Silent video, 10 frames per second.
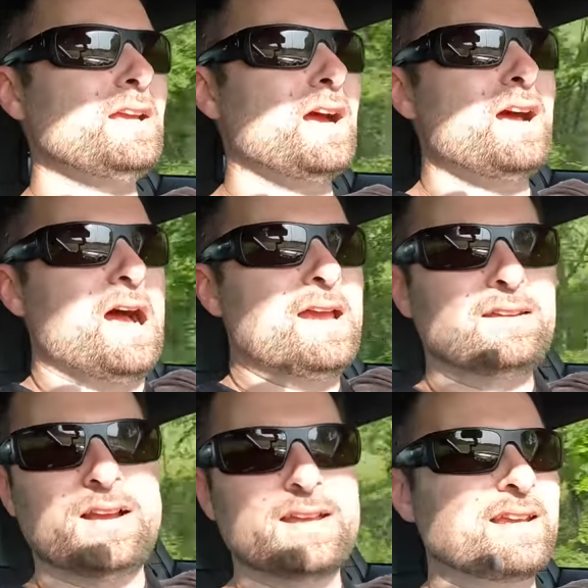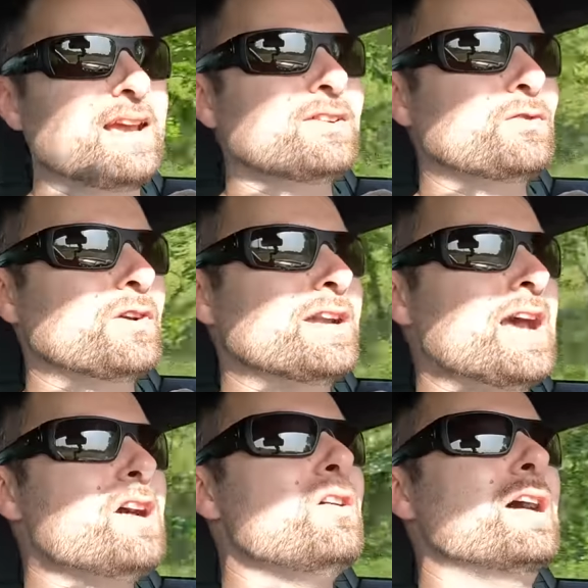Yeah, I guess for
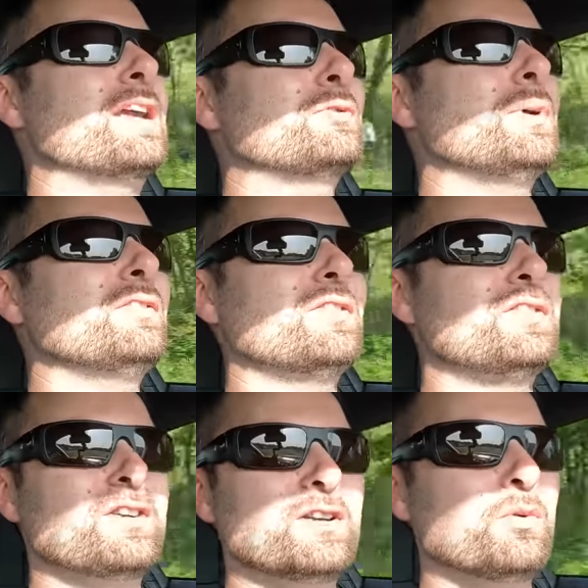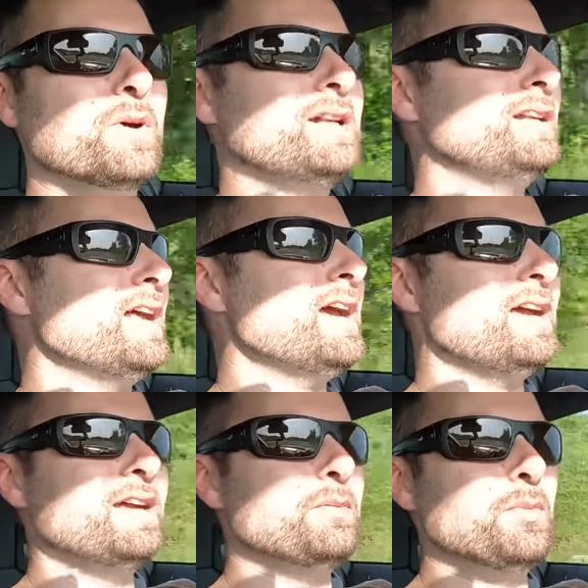now. I guess we'll have to see in a windy
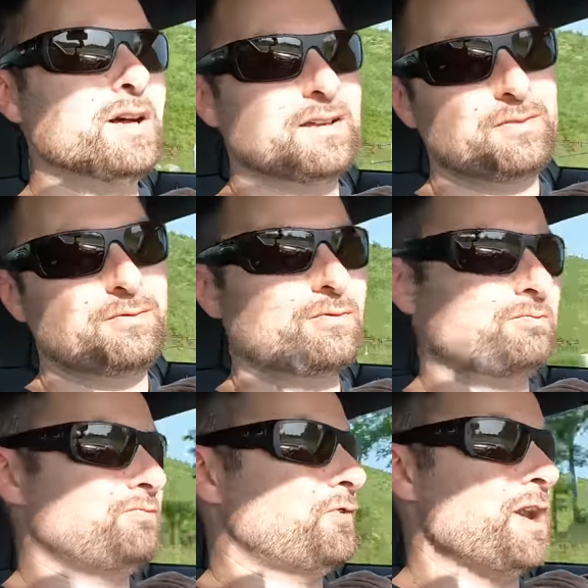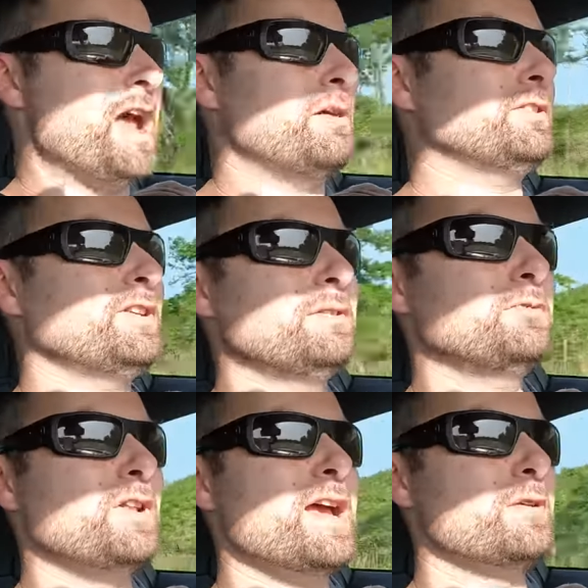day. But for now, it
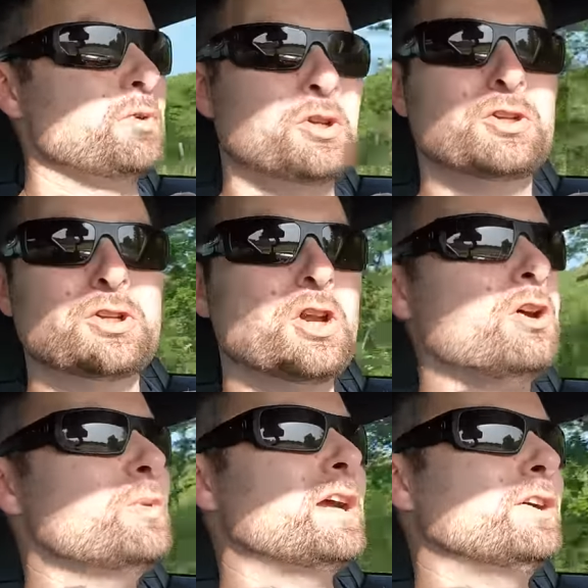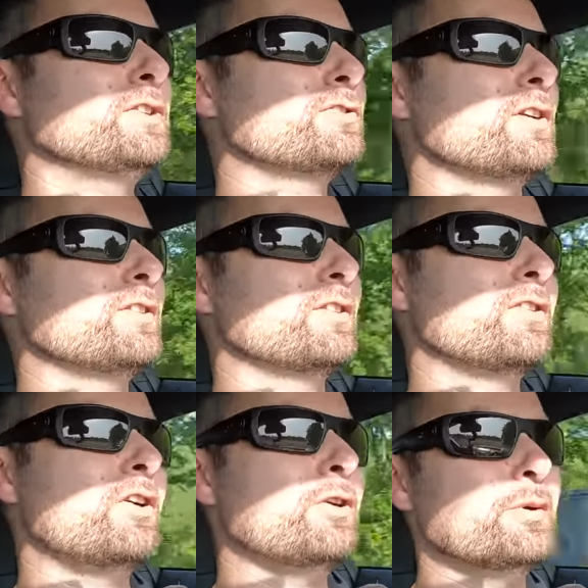seems like we're good to go. We got hood struts on
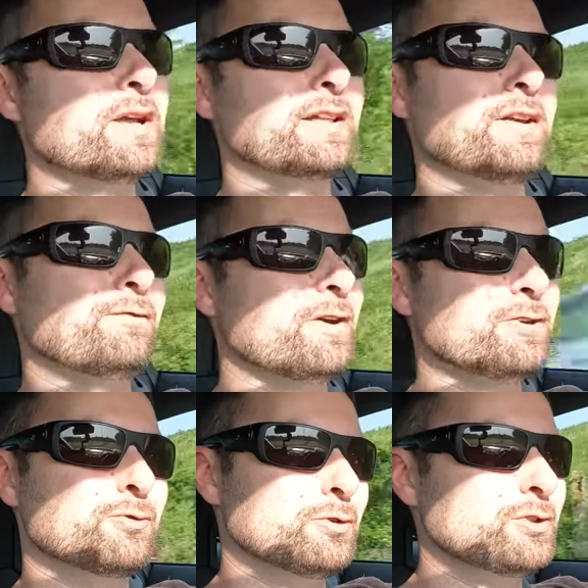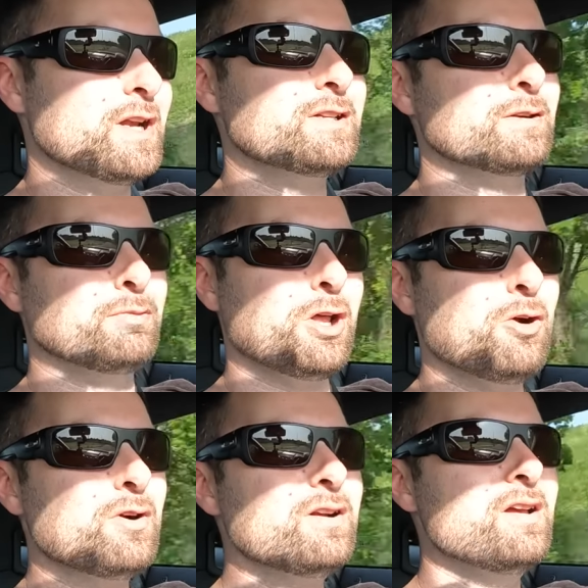the car. We got that fresh oil change and a
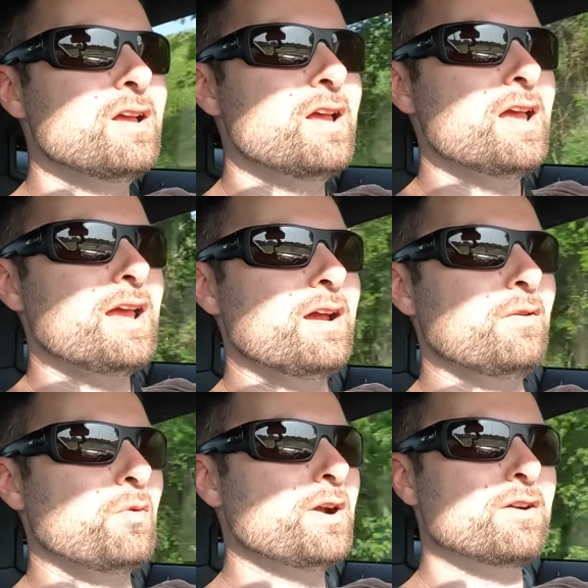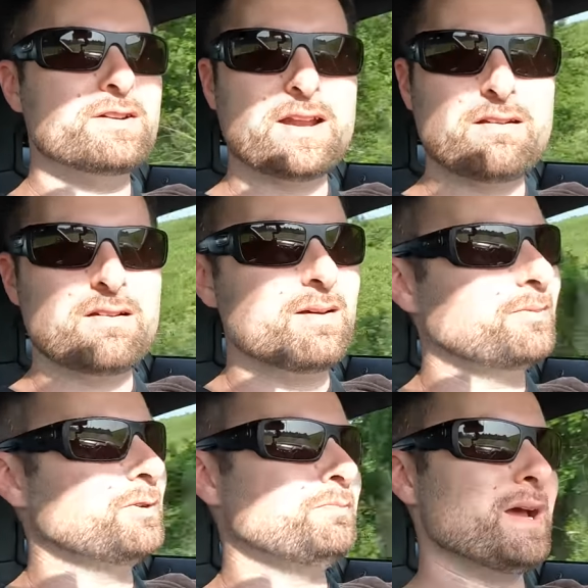blower. And we are tearing
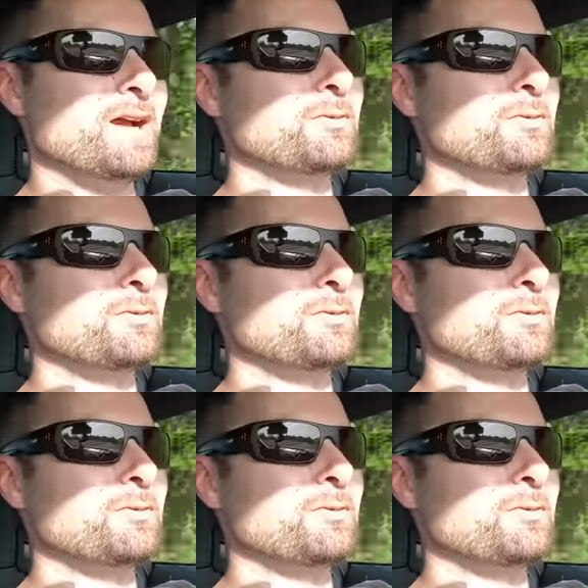up the back